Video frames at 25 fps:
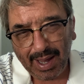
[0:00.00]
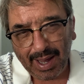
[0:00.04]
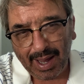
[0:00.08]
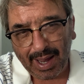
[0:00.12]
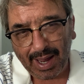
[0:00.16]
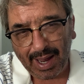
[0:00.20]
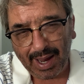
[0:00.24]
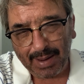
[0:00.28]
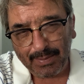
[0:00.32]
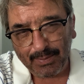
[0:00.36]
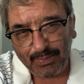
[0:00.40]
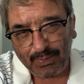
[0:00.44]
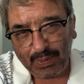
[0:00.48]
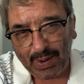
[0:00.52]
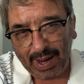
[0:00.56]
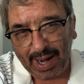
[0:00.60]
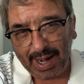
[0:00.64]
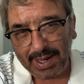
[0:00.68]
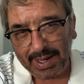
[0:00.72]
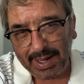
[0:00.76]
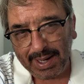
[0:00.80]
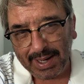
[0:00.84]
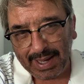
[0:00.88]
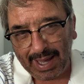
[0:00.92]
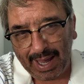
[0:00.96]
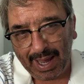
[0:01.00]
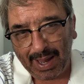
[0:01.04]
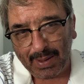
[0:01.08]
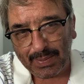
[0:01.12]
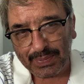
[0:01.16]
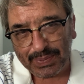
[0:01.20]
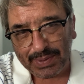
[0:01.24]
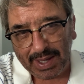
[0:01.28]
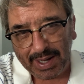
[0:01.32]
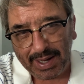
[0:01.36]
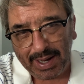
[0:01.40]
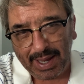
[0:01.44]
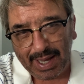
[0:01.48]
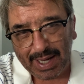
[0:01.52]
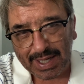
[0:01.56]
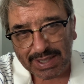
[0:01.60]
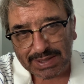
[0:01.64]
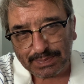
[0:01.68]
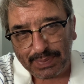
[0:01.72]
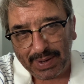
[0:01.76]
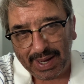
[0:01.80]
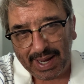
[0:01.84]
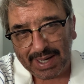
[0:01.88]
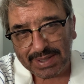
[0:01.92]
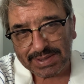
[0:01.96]
I'm finding out that
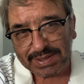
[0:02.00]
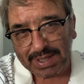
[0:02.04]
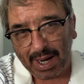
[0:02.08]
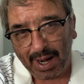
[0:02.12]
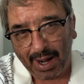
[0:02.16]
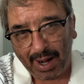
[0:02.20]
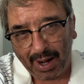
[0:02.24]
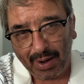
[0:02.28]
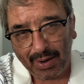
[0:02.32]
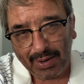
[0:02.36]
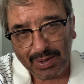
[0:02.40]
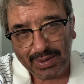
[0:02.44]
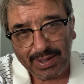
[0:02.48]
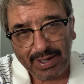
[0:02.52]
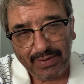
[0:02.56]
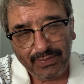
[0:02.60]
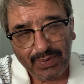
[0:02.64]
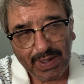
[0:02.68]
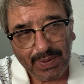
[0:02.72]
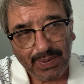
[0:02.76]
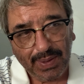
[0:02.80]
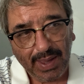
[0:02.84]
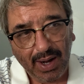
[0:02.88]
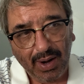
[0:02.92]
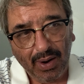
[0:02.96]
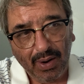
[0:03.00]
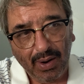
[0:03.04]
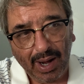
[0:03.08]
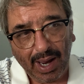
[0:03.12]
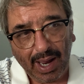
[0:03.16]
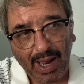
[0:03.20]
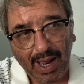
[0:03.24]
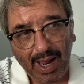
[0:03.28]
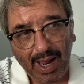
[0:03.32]
expats are living there.